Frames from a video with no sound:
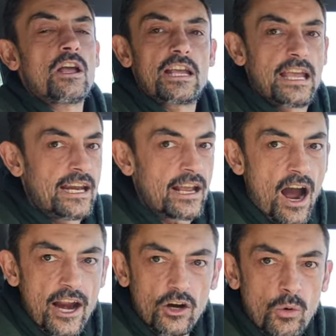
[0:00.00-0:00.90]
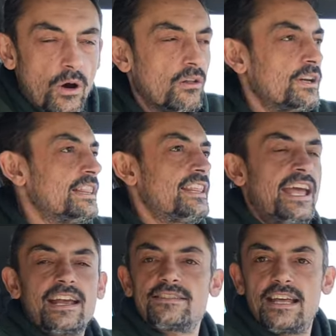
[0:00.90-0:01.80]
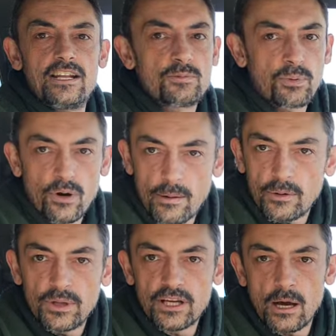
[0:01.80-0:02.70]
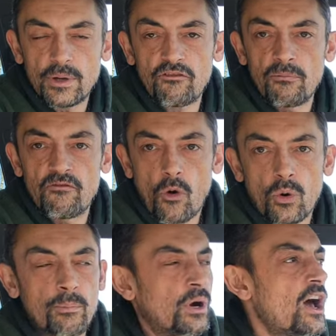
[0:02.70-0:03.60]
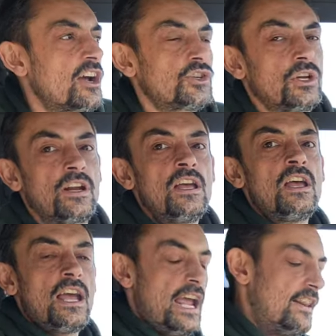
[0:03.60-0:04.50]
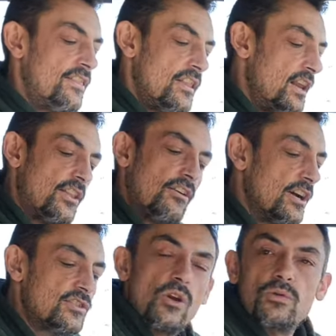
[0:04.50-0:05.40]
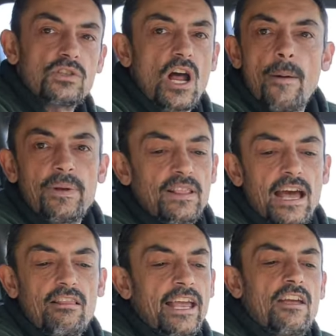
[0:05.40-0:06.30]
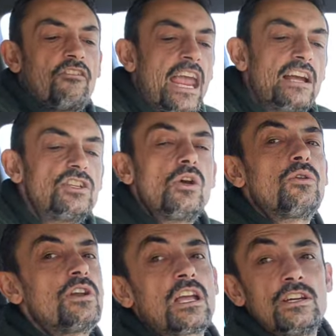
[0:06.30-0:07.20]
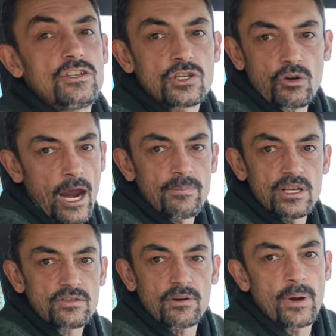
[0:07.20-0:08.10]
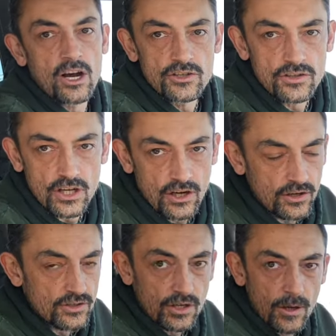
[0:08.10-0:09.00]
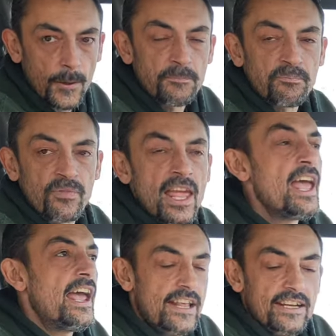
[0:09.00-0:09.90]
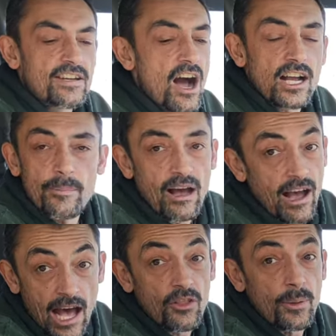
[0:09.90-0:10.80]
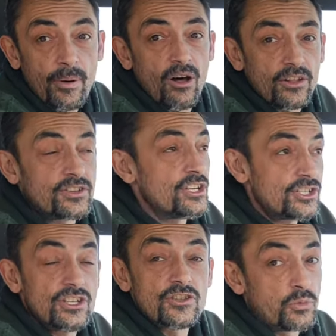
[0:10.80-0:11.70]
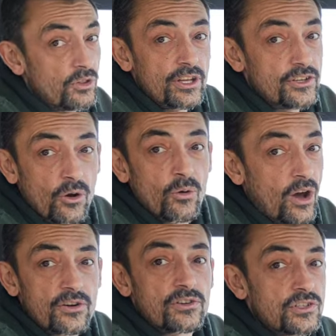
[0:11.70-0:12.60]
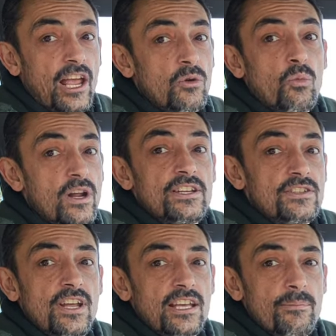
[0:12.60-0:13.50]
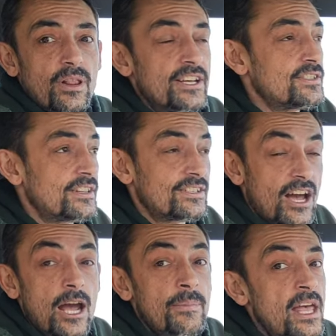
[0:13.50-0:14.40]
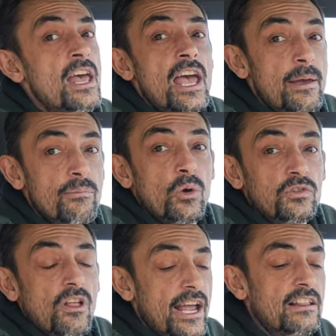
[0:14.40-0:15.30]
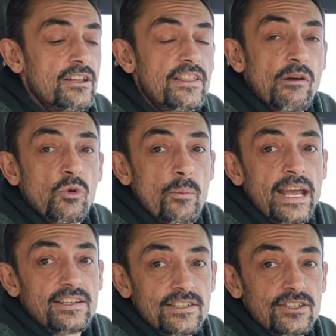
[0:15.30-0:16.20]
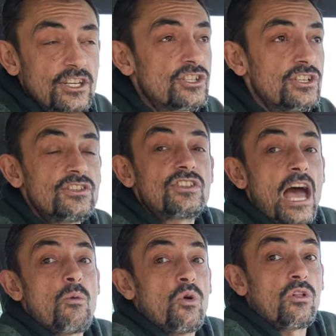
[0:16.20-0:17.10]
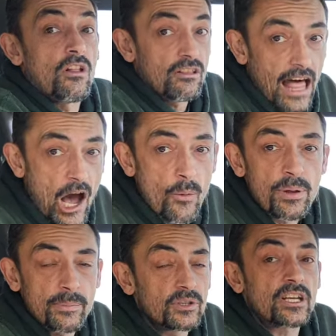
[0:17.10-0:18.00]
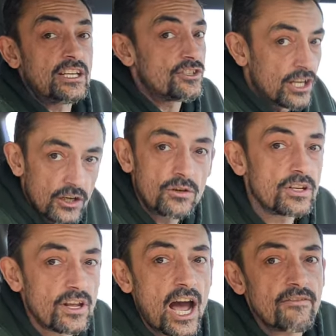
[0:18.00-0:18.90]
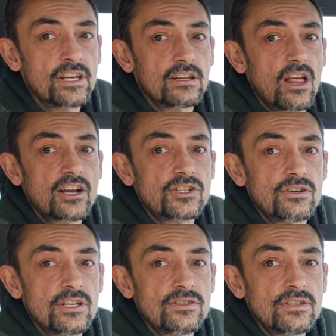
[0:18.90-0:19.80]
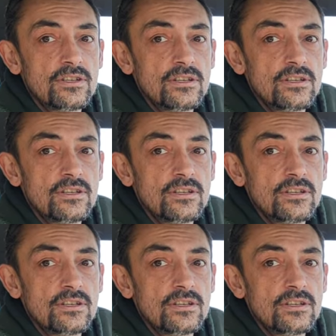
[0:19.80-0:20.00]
getting higher quality things, and it's probably coming from foreign production. And there is no stopping that. Like if Cantillon can describe this from hundreds of years ago, and then talk about how the politicians really don't understand what is taking place at the time. And most likely they will make decisions that will allow people to continue to dive into luxuries,